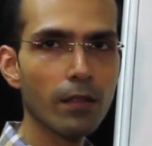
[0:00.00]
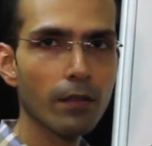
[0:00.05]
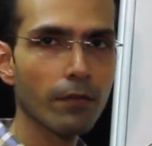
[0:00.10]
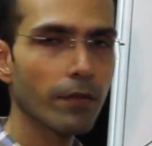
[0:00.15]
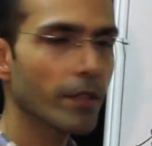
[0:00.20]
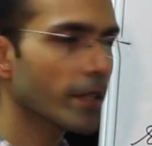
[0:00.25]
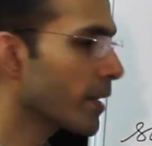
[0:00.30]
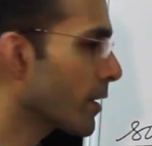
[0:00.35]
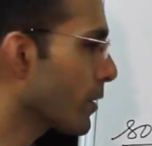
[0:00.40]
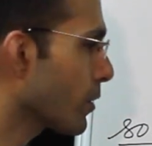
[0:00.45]

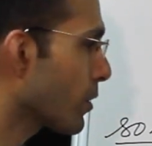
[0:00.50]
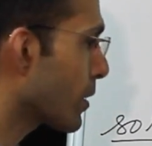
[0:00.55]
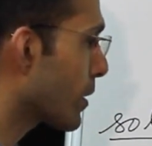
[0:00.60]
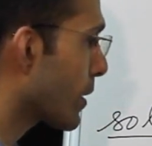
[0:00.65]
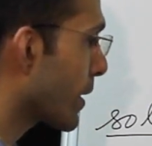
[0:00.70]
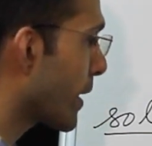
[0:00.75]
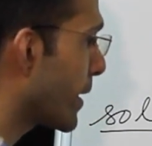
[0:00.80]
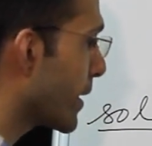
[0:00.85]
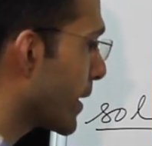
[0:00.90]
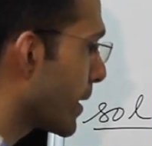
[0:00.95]
We cannot
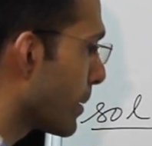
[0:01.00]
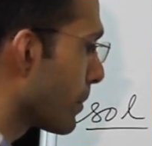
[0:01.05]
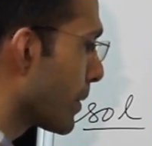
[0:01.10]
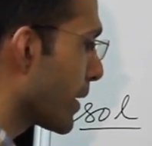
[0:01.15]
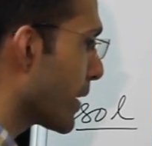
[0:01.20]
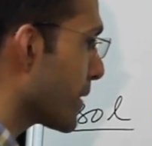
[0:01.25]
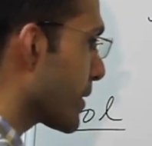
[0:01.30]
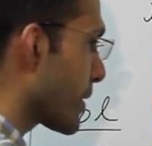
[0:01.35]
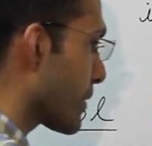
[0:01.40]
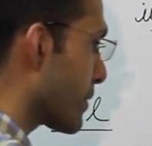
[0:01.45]

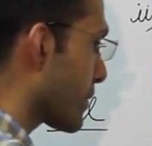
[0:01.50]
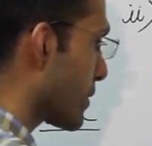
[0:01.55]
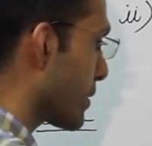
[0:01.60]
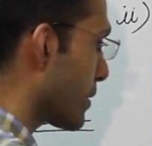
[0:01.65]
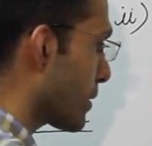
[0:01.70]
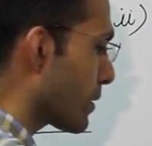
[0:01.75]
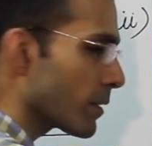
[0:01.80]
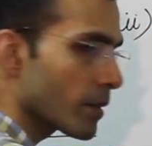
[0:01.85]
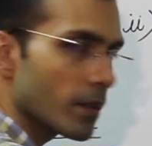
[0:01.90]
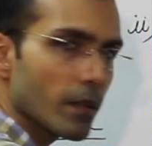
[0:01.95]
randomly just
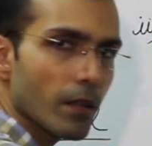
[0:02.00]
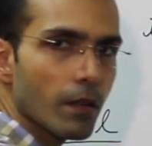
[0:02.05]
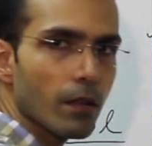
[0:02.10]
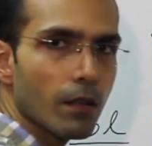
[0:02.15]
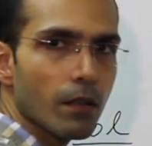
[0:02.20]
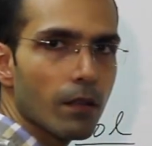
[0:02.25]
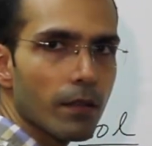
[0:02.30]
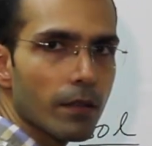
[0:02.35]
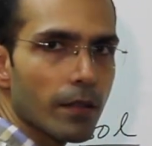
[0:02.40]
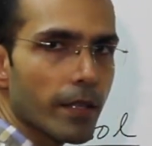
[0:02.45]

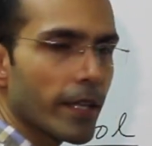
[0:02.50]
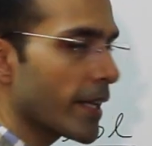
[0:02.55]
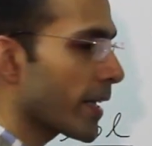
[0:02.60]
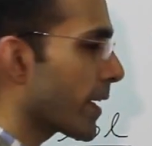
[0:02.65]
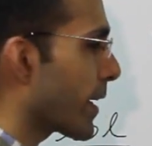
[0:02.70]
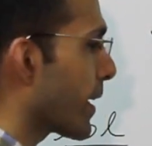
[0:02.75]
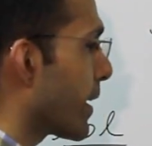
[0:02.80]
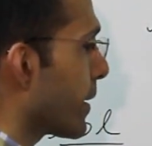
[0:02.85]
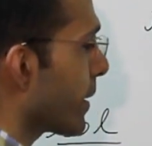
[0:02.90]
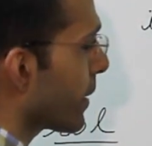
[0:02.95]
take
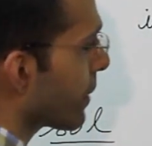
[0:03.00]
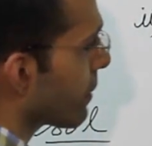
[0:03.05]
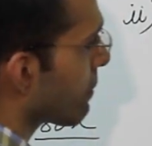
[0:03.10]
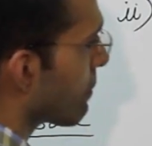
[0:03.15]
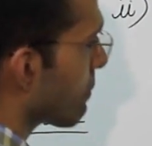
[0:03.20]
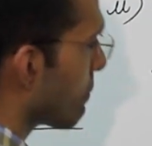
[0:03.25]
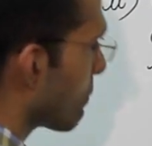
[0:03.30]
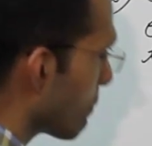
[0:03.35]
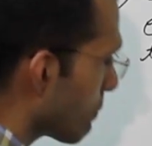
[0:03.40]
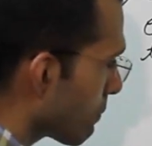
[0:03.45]
it
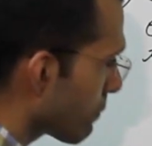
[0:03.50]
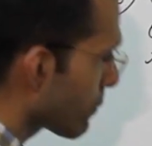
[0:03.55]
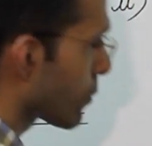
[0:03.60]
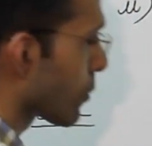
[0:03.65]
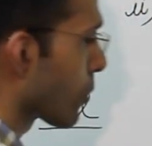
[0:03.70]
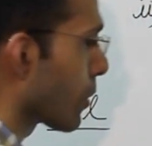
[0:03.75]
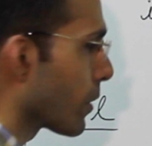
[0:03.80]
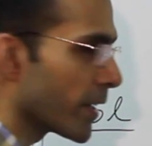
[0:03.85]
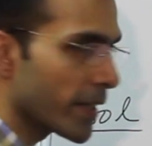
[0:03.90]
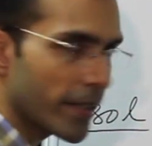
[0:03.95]
and
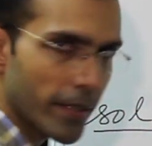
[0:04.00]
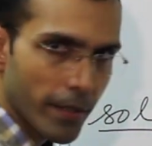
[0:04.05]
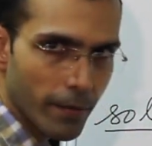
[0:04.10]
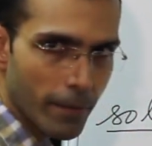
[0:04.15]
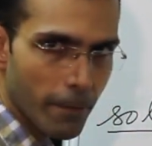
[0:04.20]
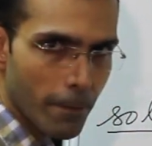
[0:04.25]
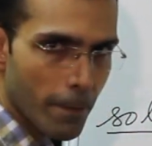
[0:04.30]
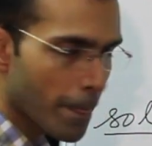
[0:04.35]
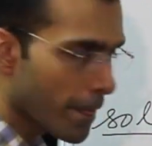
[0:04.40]
draw it.